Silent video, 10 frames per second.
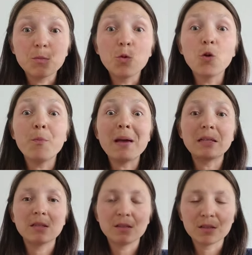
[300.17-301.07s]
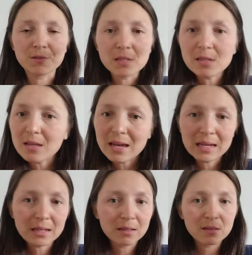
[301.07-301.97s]
more meditative
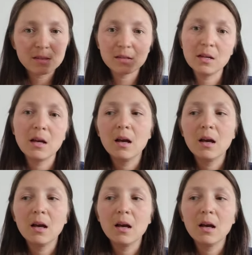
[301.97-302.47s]
state.